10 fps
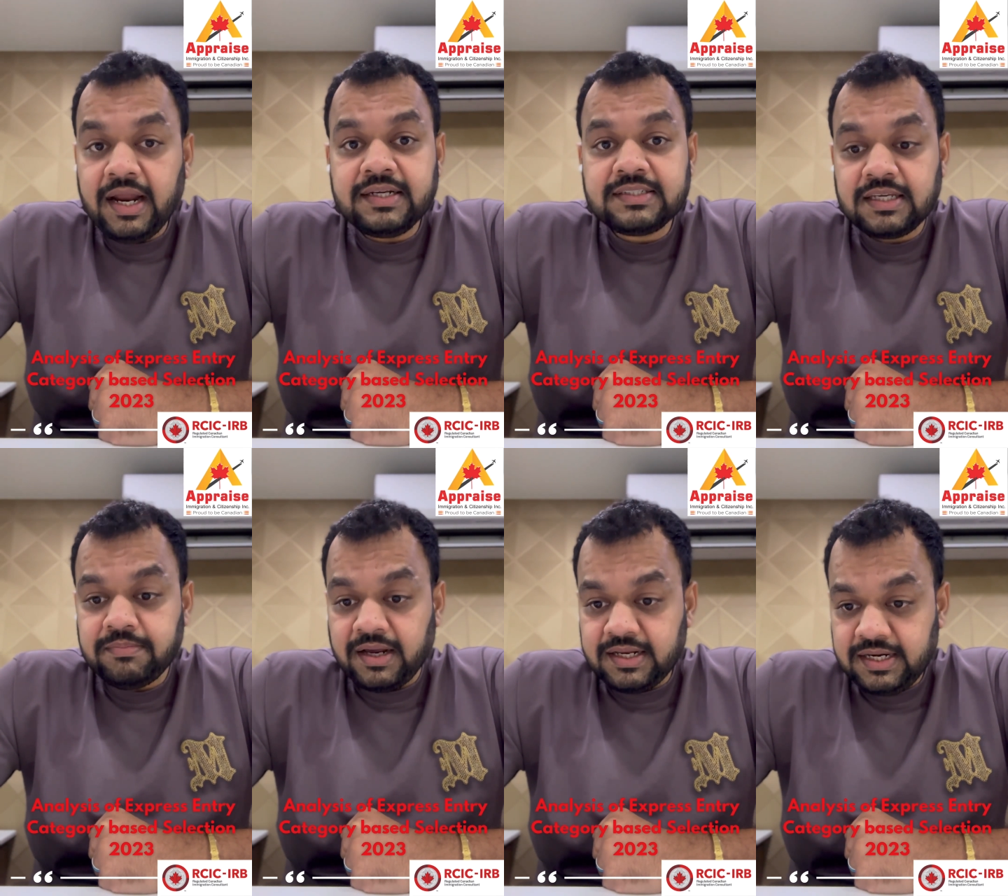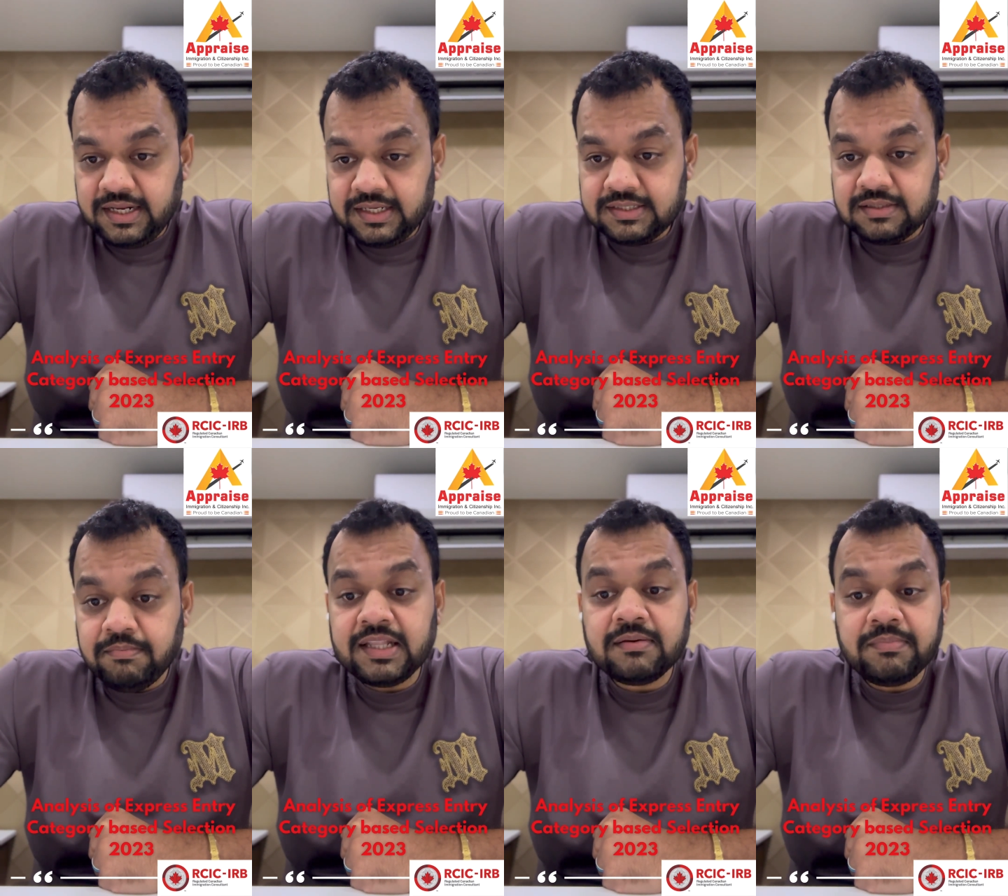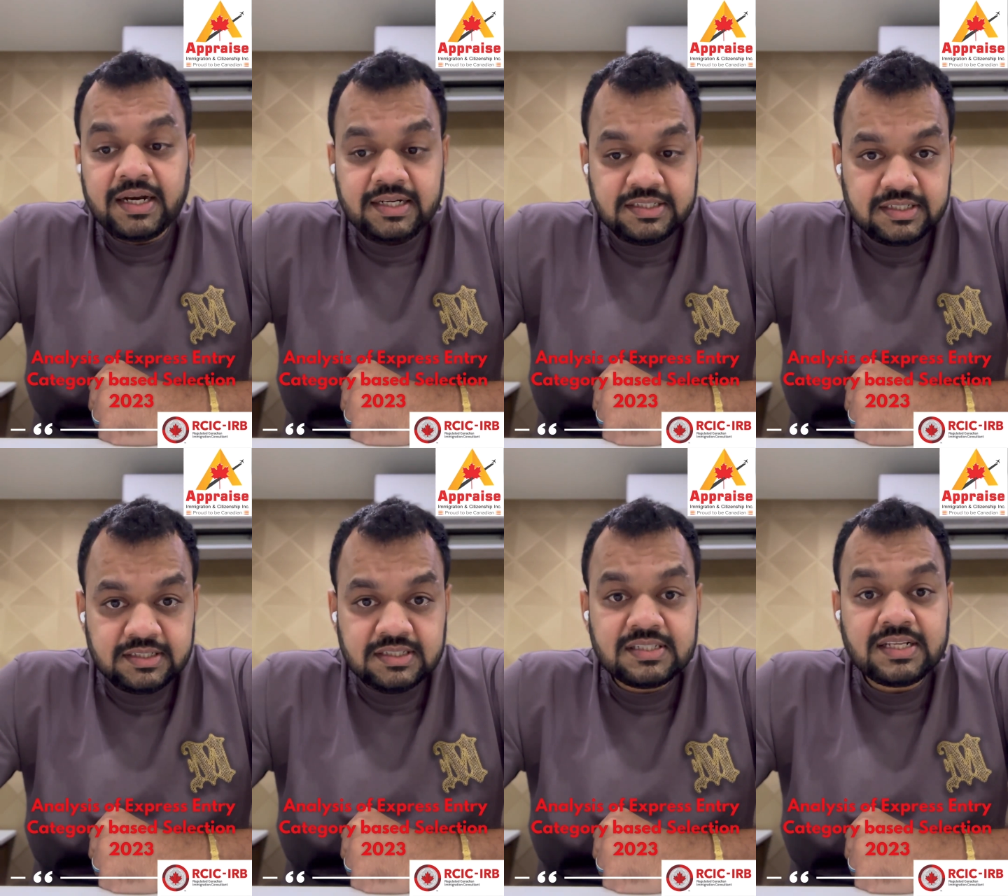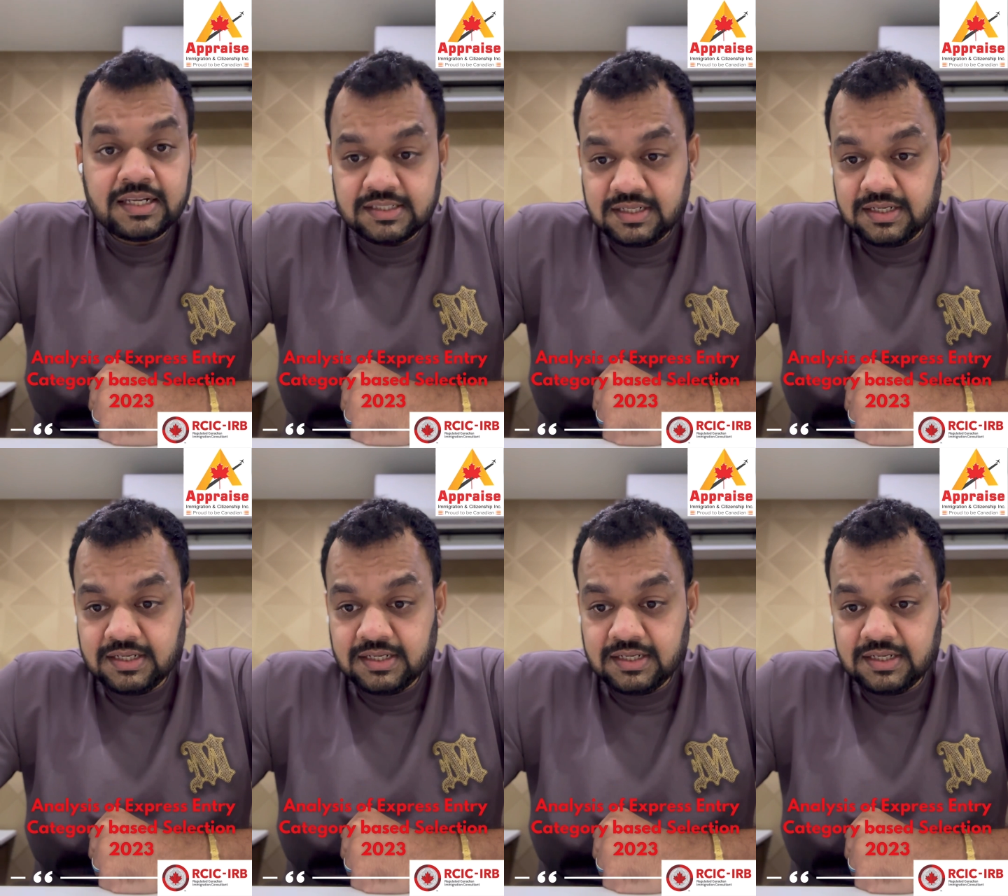landscape architects, mathematicians,